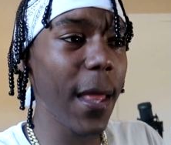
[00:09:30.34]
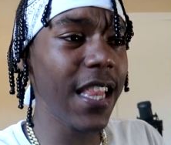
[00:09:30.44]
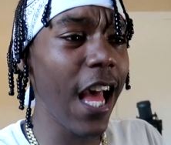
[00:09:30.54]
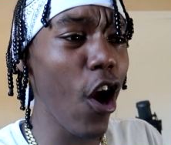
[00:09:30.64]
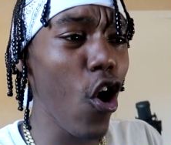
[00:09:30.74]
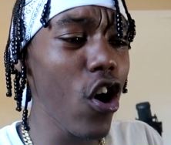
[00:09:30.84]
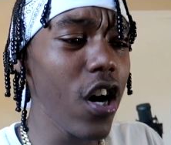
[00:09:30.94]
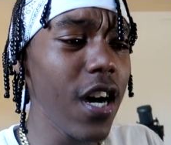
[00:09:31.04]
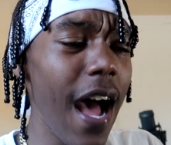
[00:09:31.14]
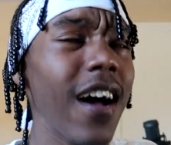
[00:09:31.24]
like all,
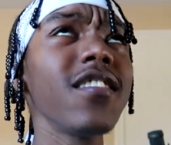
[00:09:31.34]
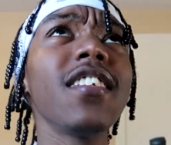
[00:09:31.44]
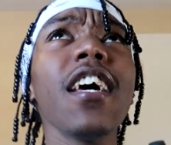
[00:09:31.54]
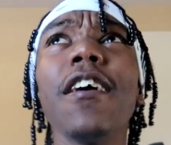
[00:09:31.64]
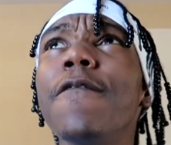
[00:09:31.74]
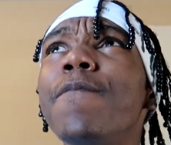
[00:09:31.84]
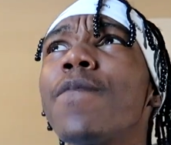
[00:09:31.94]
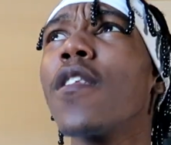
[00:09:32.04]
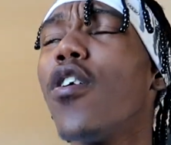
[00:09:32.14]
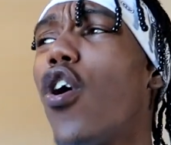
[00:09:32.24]
I say,
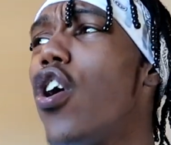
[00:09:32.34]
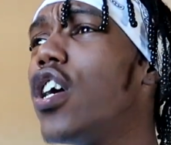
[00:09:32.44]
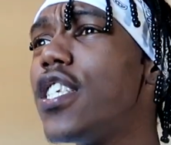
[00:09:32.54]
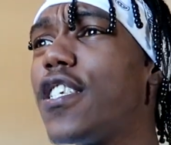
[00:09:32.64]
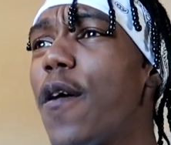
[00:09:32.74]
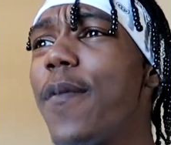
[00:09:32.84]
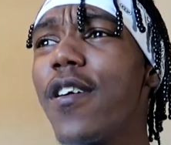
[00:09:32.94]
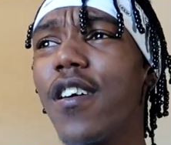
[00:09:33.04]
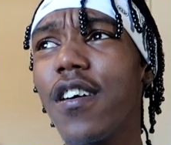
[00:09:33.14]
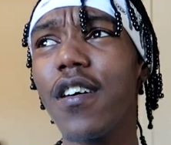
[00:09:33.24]
all
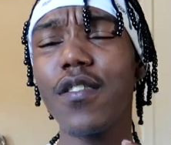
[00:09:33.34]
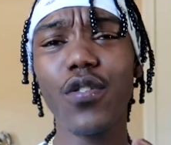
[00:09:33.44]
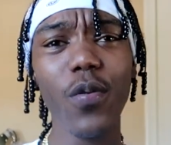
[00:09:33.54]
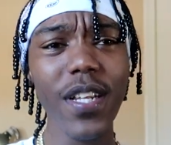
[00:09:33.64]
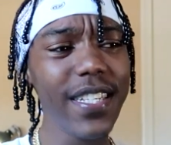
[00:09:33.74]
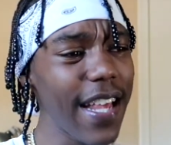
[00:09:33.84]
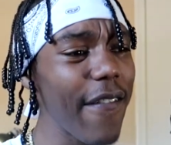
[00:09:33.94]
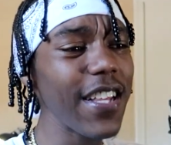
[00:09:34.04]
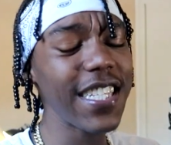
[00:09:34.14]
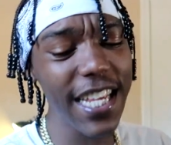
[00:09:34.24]
summer uh
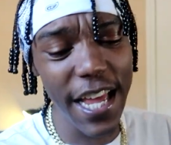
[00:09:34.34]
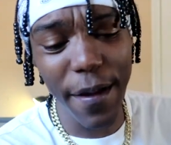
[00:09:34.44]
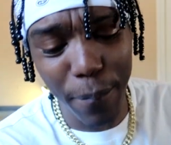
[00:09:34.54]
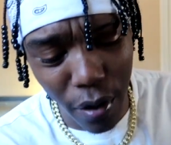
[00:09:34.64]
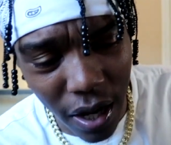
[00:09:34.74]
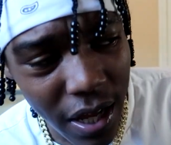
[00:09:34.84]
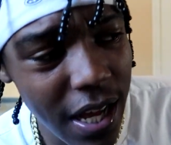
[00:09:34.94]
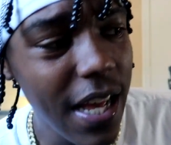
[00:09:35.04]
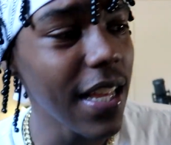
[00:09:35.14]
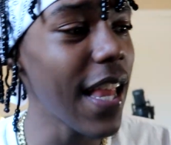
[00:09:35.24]
2017, bruh,
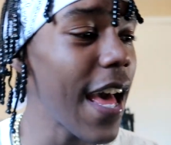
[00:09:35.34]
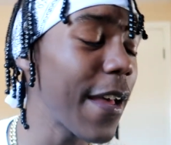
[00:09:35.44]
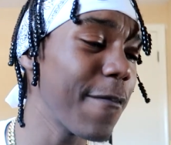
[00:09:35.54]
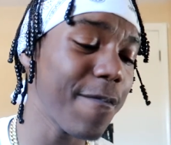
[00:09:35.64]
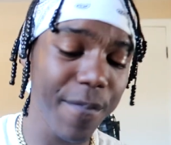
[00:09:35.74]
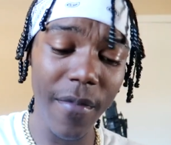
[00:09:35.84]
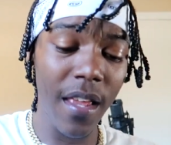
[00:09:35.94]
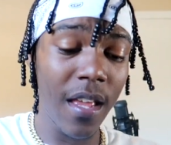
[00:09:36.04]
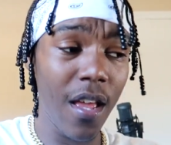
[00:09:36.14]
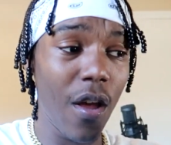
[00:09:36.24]
like,
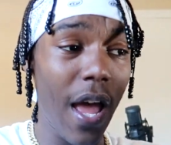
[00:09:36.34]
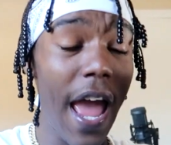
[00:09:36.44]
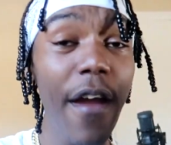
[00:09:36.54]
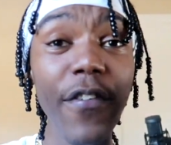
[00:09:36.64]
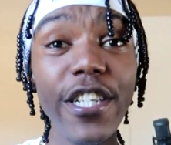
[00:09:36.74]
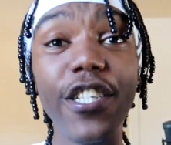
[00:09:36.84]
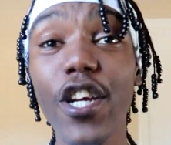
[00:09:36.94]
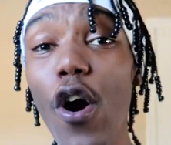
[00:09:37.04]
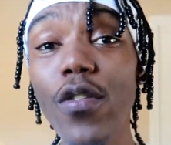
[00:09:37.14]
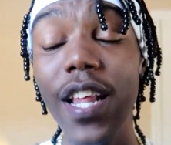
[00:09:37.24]
every
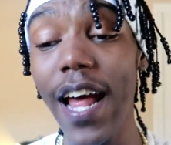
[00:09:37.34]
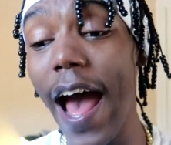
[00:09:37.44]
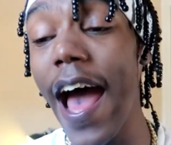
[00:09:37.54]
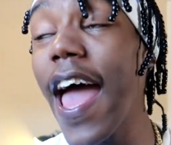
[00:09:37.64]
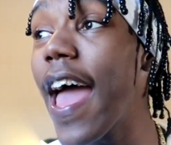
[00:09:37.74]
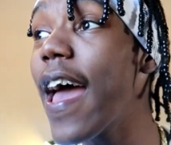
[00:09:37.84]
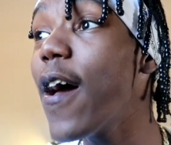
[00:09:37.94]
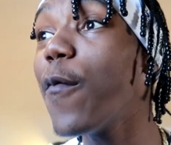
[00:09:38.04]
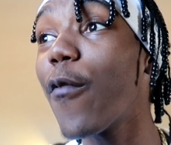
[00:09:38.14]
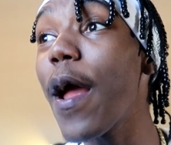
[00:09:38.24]
show that I
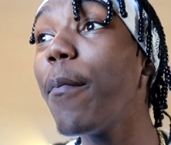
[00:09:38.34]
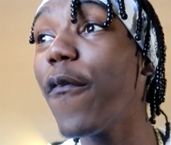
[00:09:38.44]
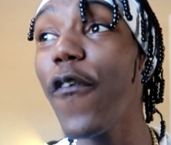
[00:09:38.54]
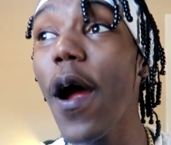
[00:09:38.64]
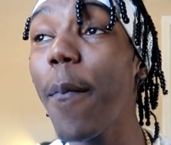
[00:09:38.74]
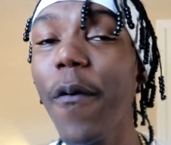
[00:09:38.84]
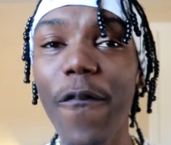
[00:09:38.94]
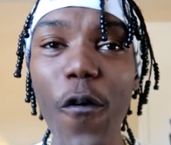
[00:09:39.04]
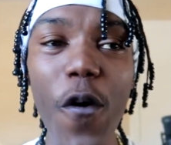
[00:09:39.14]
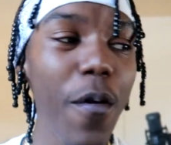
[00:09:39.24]
had right before I
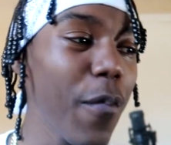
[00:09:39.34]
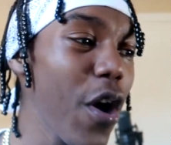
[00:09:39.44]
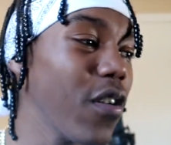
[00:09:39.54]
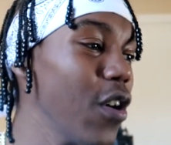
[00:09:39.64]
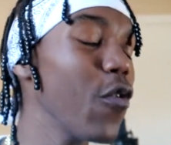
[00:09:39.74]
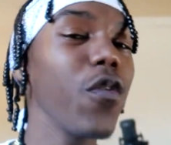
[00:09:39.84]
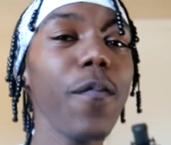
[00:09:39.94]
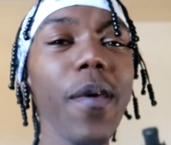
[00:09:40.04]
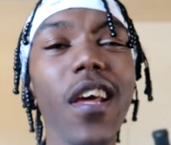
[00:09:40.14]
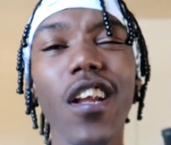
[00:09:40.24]
performed, bro,
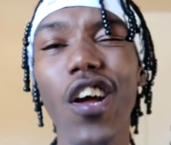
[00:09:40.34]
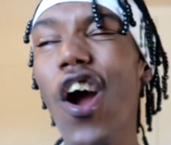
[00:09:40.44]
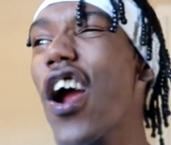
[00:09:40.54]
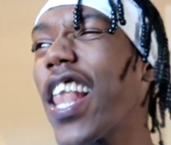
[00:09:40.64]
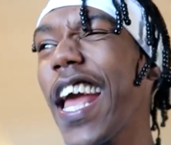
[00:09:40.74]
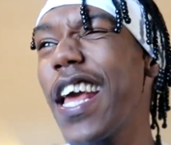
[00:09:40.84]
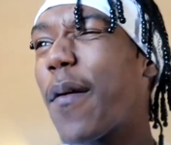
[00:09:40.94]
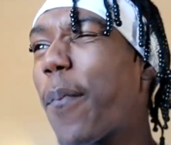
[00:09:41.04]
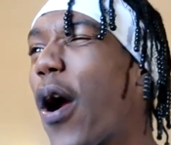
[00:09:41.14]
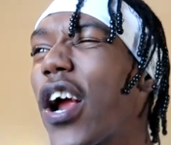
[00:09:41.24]
we'd be in the car, like in
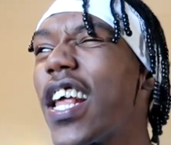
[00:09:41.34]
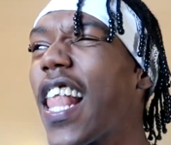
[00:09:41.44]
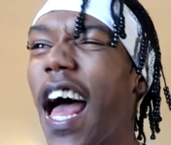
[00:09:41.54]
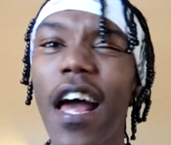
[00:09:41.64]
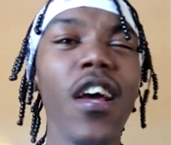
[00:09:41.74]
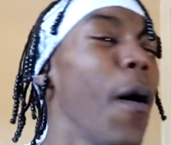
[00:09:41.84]
the parking lot,